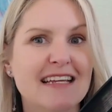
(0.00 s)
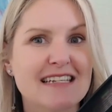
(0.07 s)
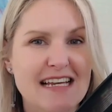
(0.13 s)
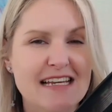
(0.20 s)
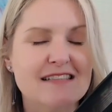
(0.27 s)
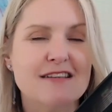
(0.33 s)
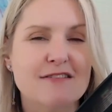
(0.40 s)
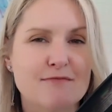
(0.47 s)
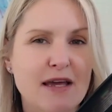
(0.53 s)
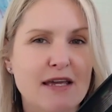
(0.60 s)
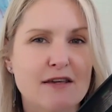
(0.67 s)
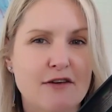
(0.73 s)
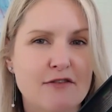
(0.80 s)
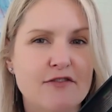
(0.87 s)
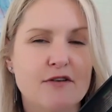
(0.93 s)
doesn't
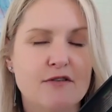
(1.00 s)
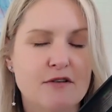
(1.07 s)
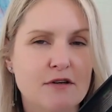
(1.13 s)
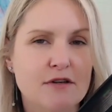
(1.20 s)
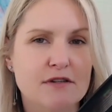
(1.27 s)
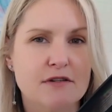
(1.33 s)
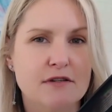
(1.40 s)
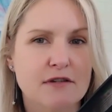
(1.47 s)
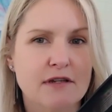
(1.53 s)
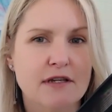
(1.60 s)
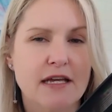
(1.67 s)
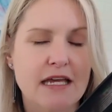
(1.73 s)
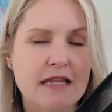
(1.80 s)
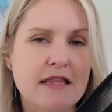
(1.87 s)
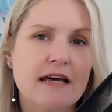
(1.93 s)
make you feel good
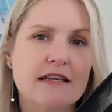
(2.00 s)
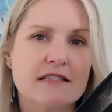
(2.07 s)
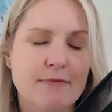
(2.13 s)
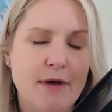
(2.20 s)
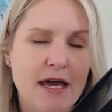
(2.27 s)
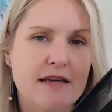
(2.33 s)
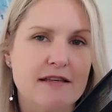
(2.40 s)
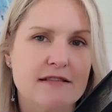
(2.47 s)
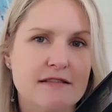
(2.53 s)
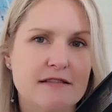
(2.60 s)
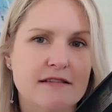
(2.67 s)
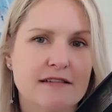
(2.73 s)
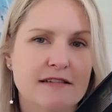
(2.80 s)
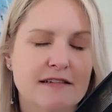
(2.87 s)
in that space.